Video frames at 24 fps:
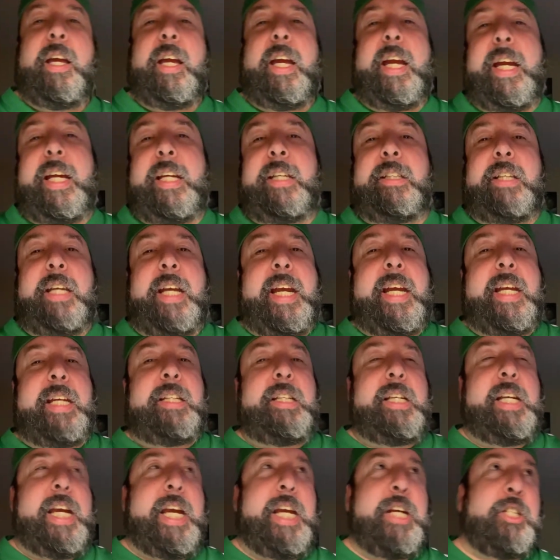
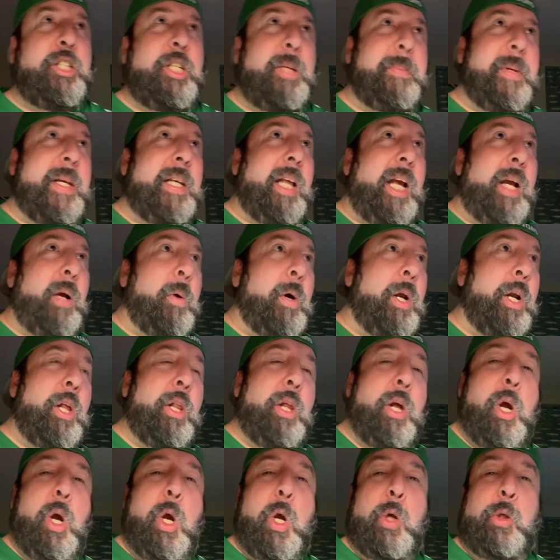he should be like one of
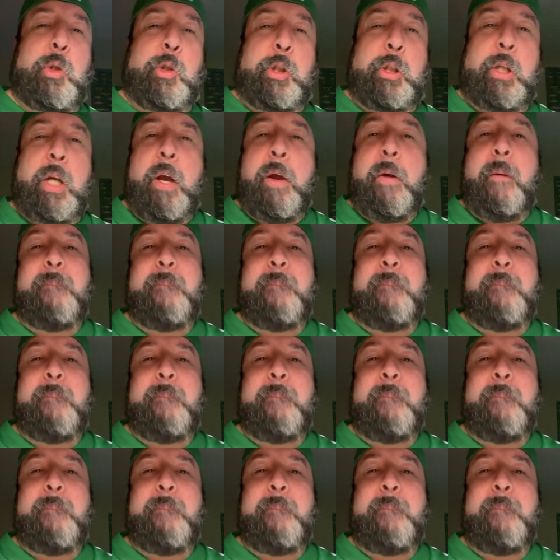those